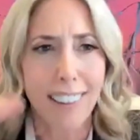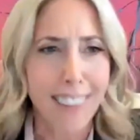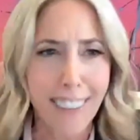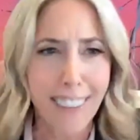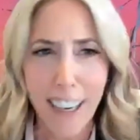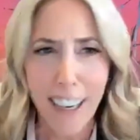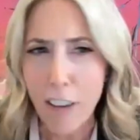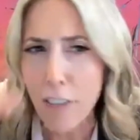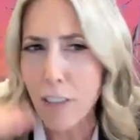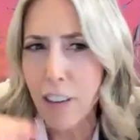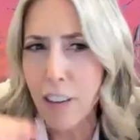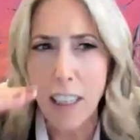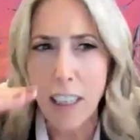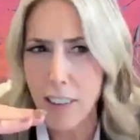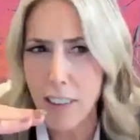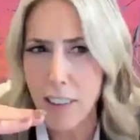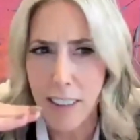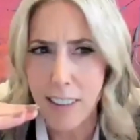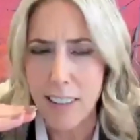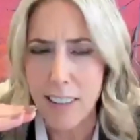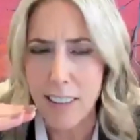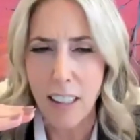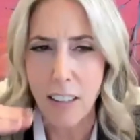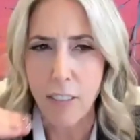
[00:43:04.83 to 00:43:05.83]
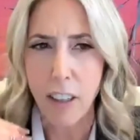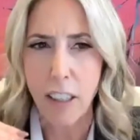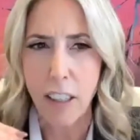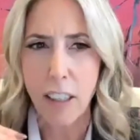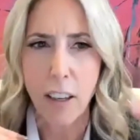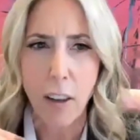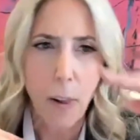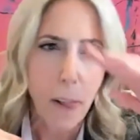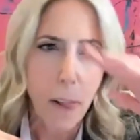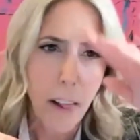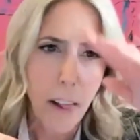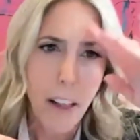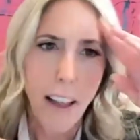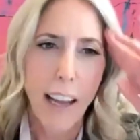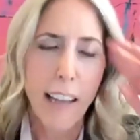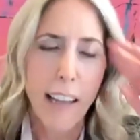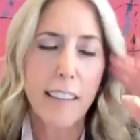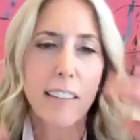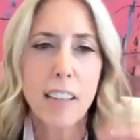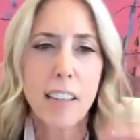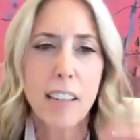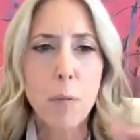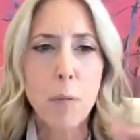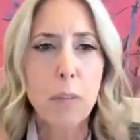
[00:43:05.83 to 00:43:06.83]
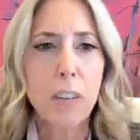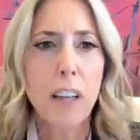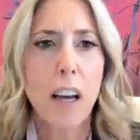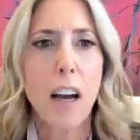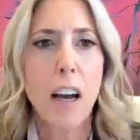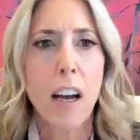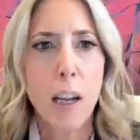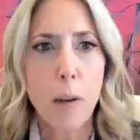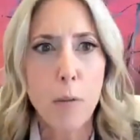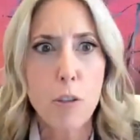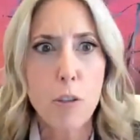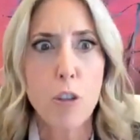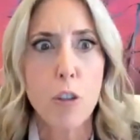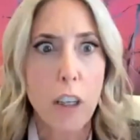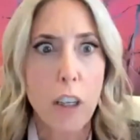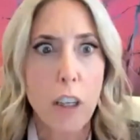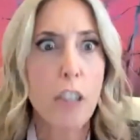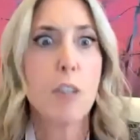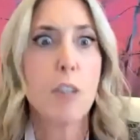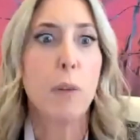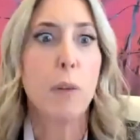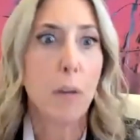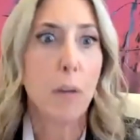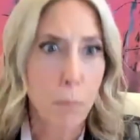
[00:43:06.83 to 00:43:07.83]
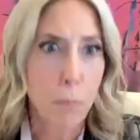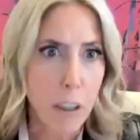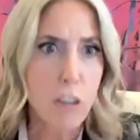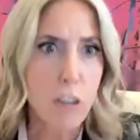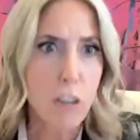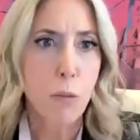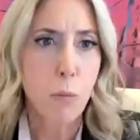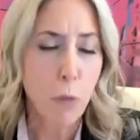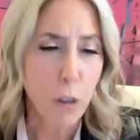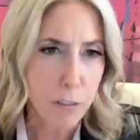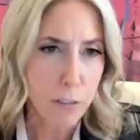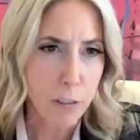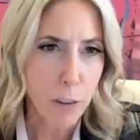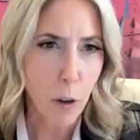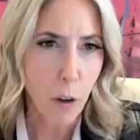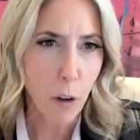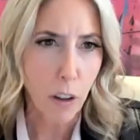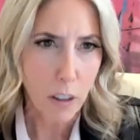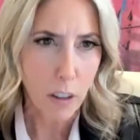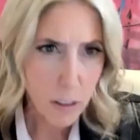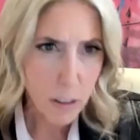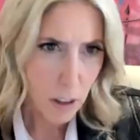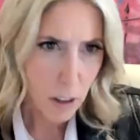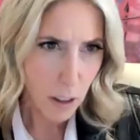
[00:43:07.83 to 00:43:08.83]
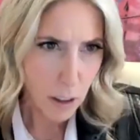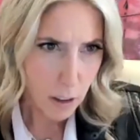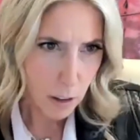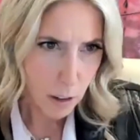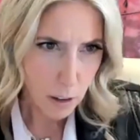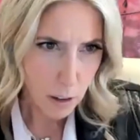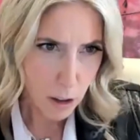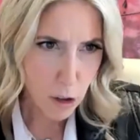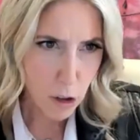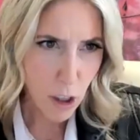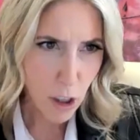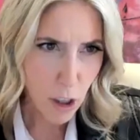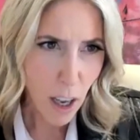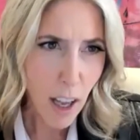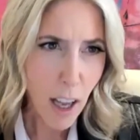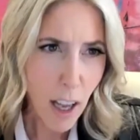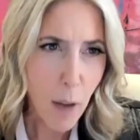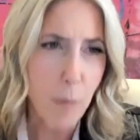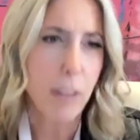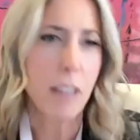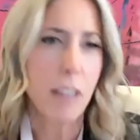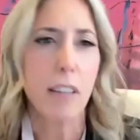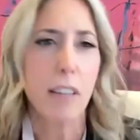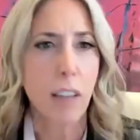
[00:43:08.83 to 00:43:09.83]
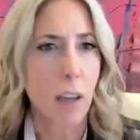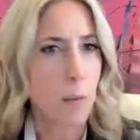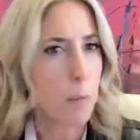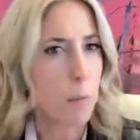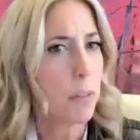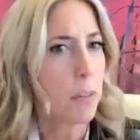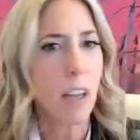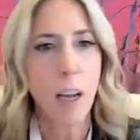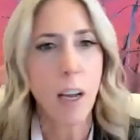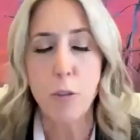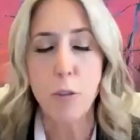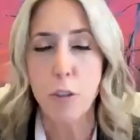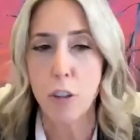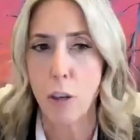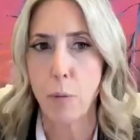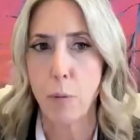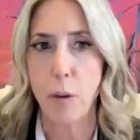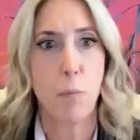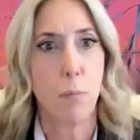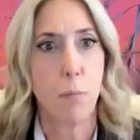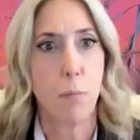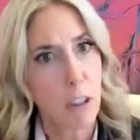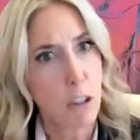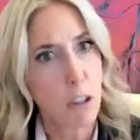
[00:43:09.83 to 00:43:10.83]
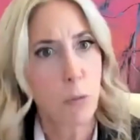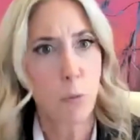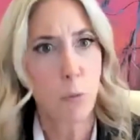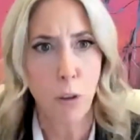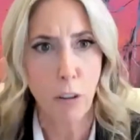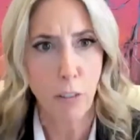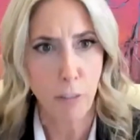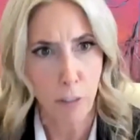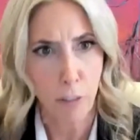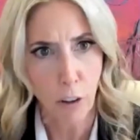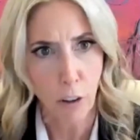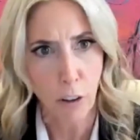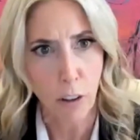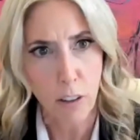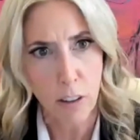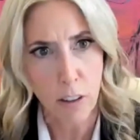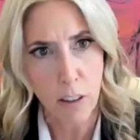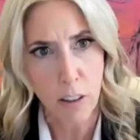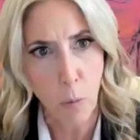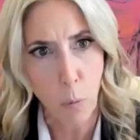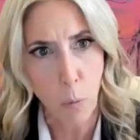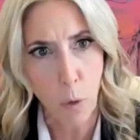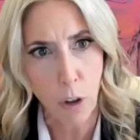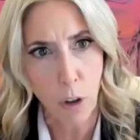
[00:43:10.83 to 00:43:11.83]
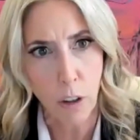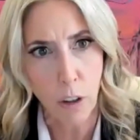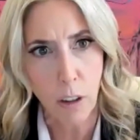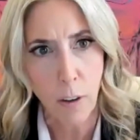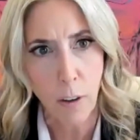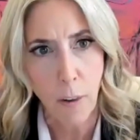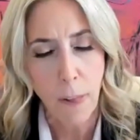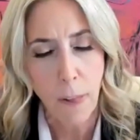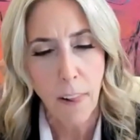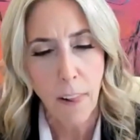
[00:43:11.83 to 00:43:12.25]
You're never even Steven. At some times you need to be much more focused on the job, and sometimes you're going to be much more focused at work.